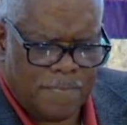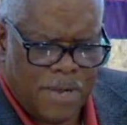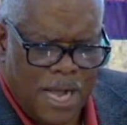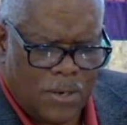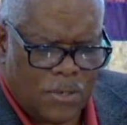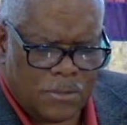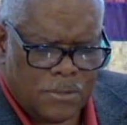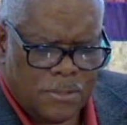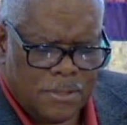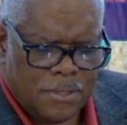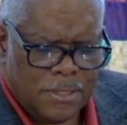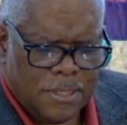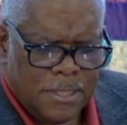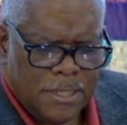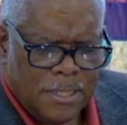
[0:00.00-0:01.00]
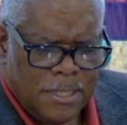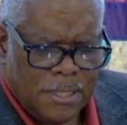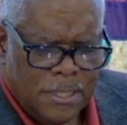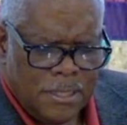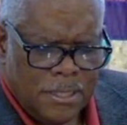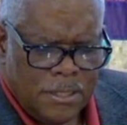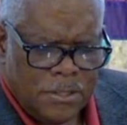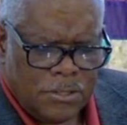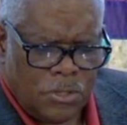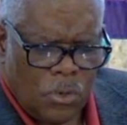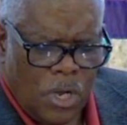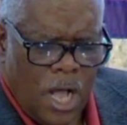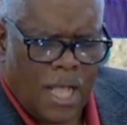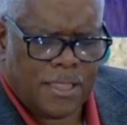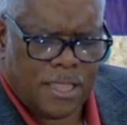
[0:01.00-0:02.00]
out. So,
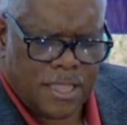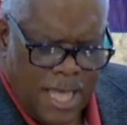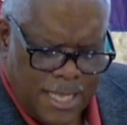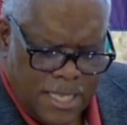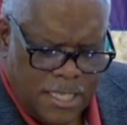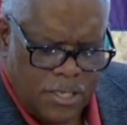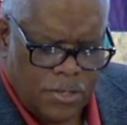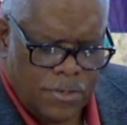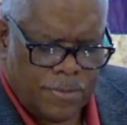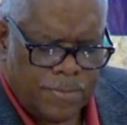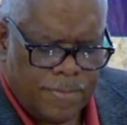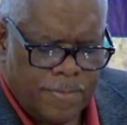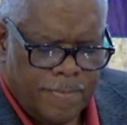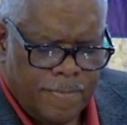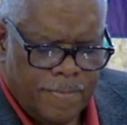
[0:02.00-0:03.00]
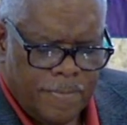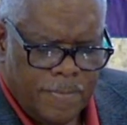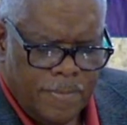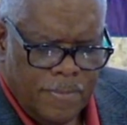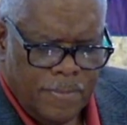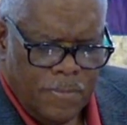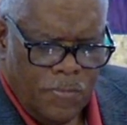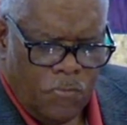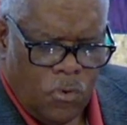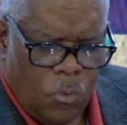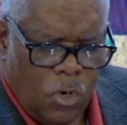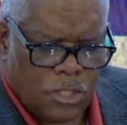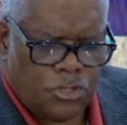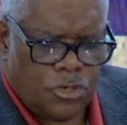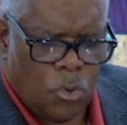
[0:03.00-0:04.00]
God, thank you for
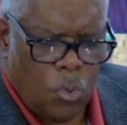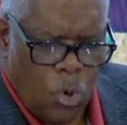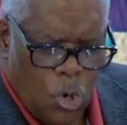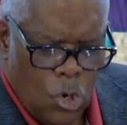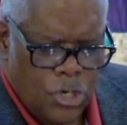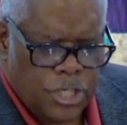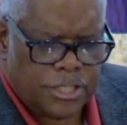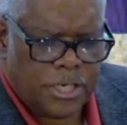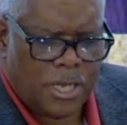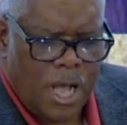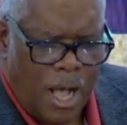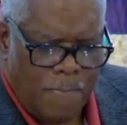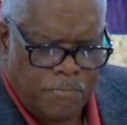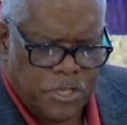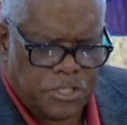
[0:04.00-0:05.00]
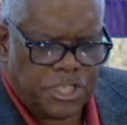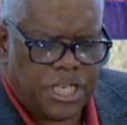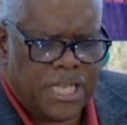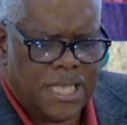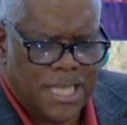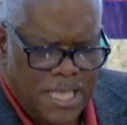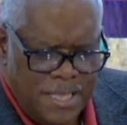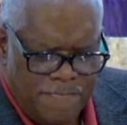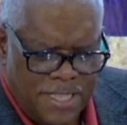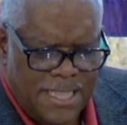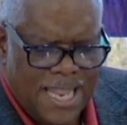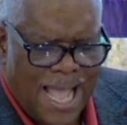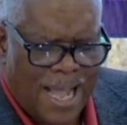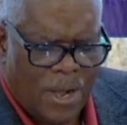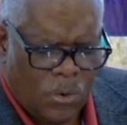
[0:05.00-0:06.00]
what your word is accomplishing even
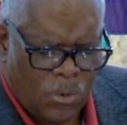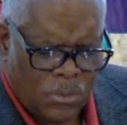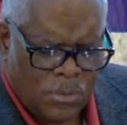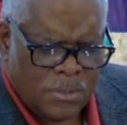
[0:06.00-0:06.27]
now.